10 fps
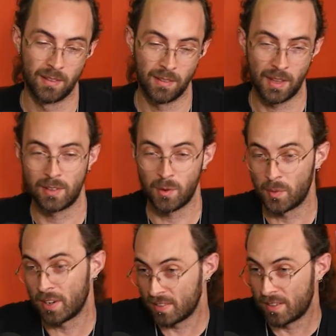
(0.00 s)
that's what
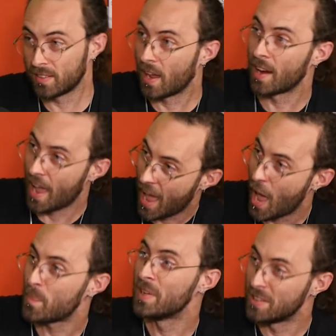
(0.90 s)
we're just kind of
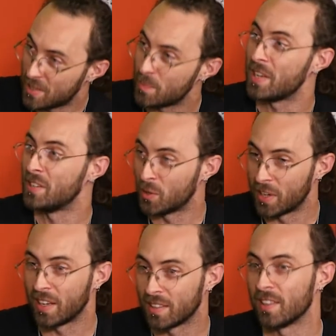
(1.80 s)
happen to yeah. be
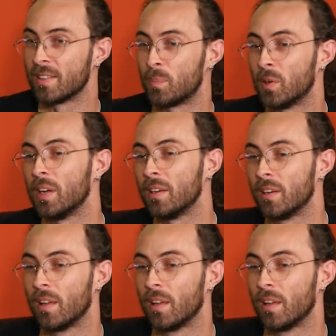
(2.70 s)
doing at this point.